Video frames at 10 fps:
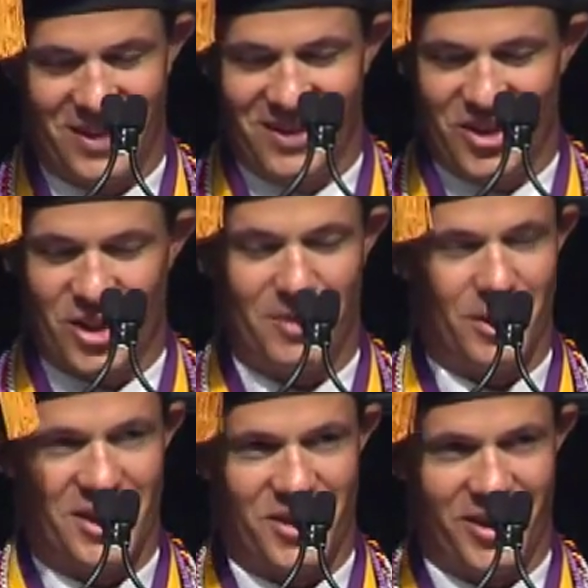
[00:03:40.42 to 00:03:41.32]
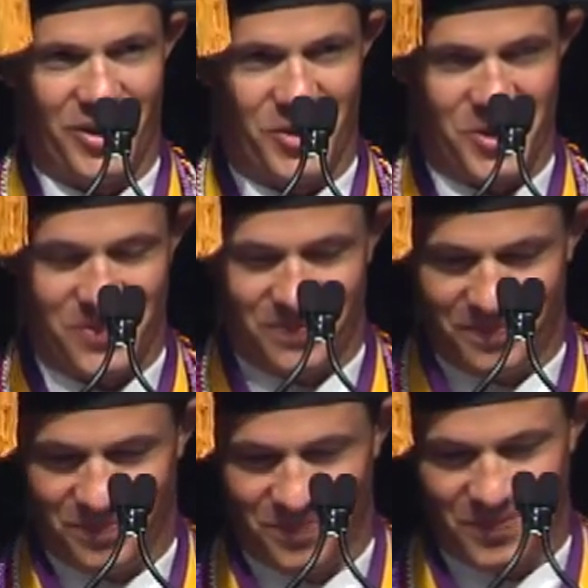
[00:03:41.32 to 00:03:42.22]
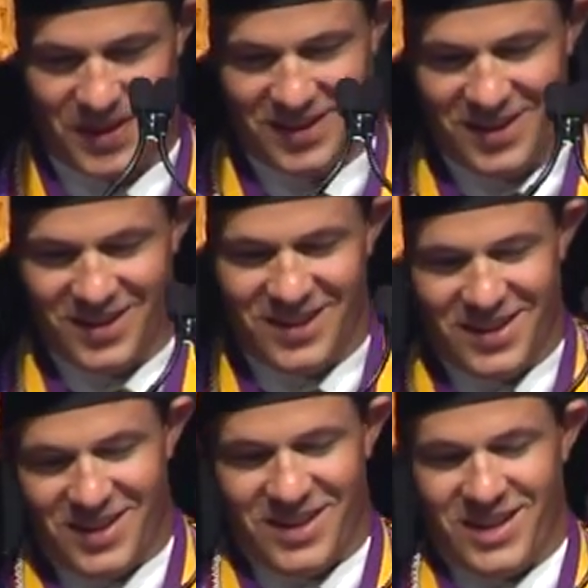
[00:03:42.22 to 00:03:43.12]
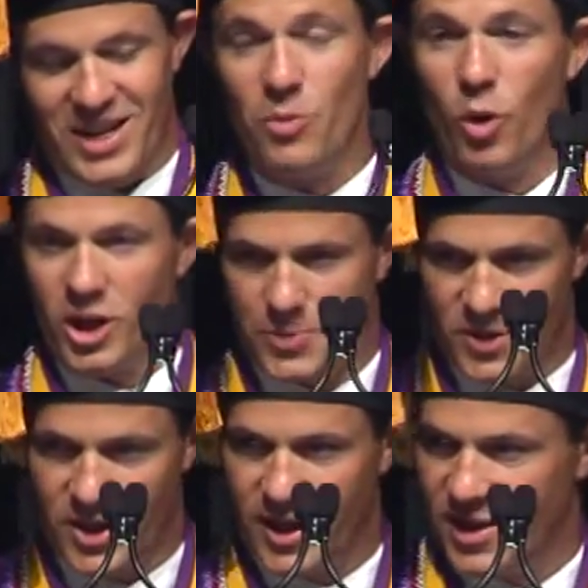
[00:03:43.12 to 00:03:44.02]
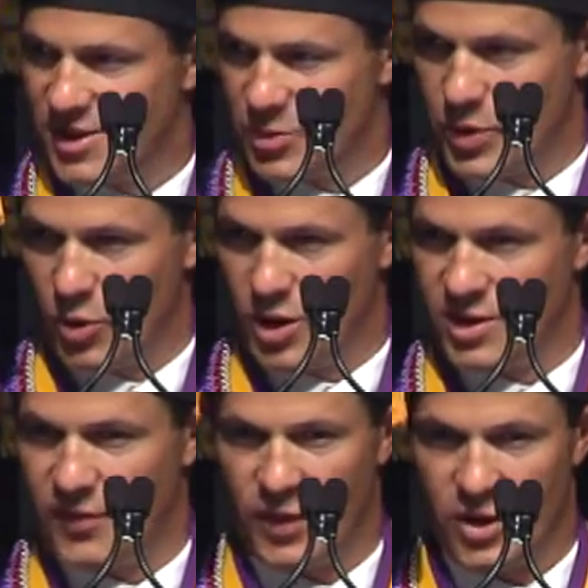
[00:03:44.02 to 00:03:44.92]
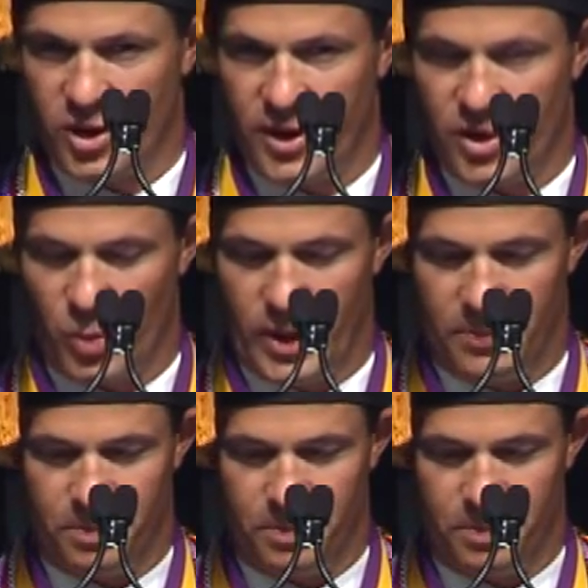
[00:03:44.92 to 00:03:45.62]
Some less than others. He walks beside us as we cross the finish line as well.